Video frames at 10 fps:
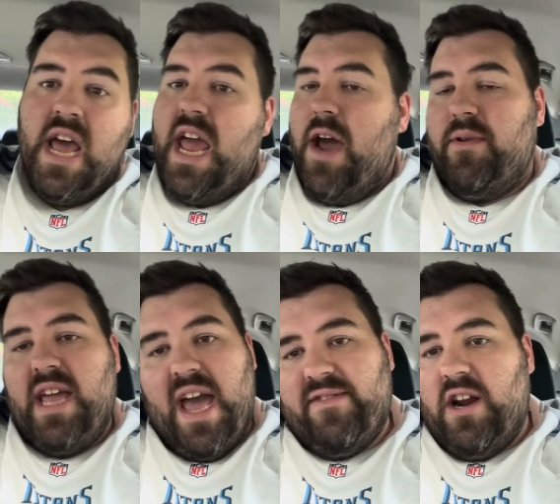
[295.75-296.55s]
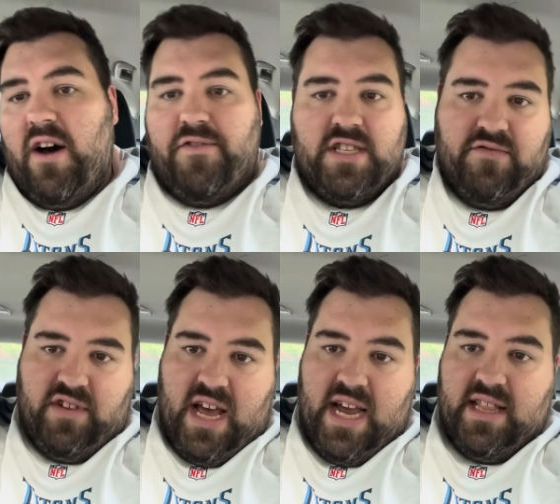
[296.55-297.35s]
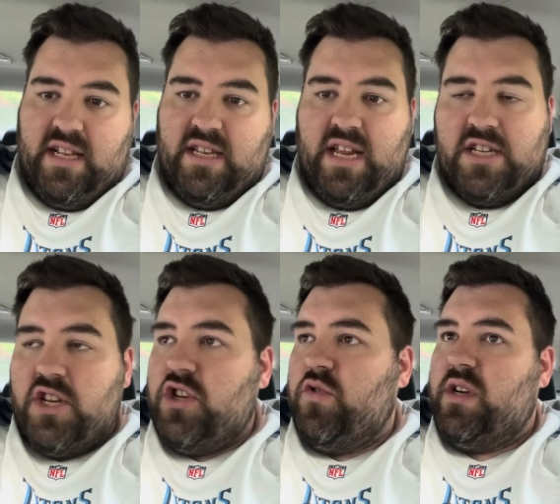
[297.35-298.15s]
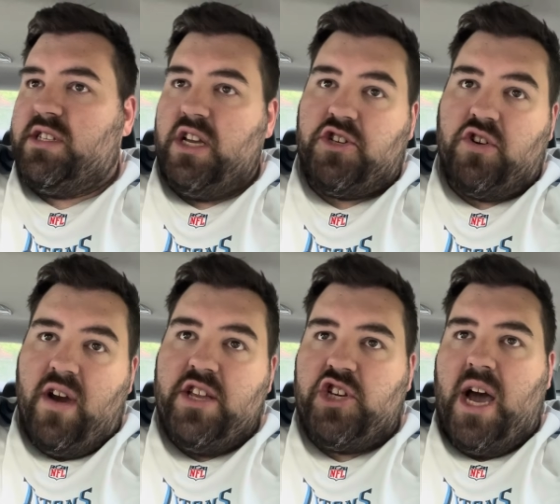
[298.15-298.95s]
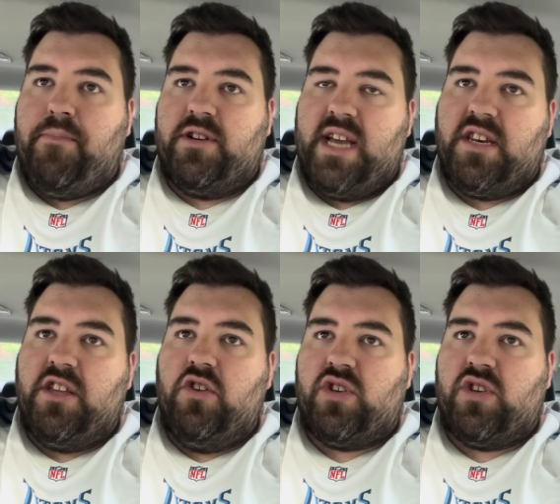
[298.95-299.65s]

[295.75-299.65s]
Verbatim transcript: And when you have an offensive line that doesn't do such a great job protecting you,